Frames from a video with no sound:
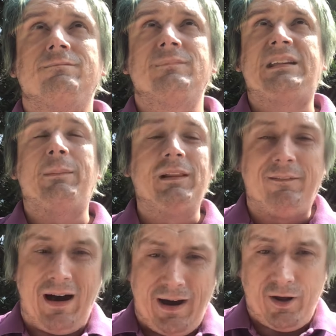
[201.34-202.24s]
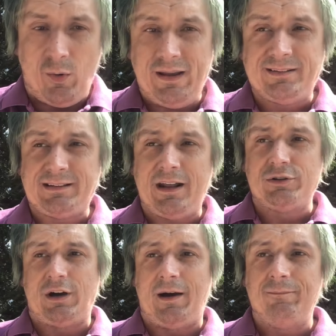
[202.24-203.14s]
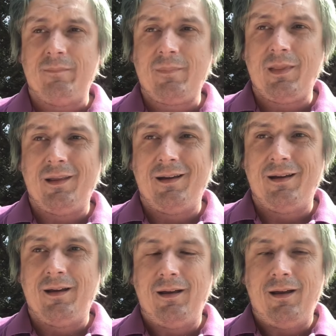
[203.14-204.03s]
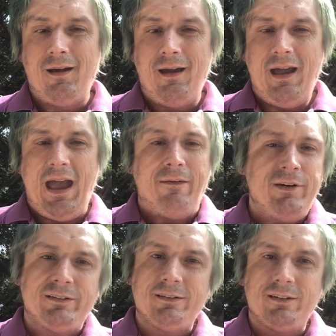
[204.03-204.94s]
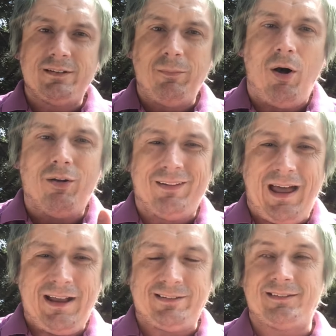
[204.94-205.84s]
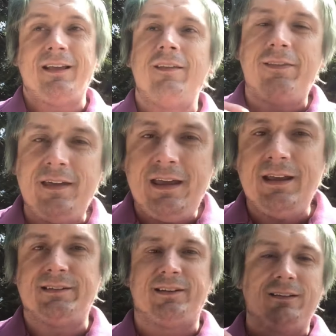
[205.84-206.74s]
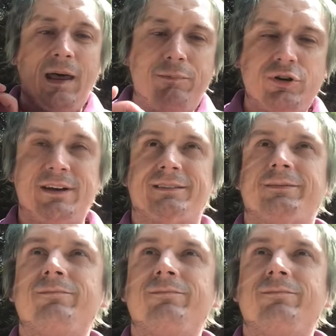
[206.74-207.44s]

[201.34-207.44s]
Demi Lovato, etc. Having small classes. And the thing is, celebrities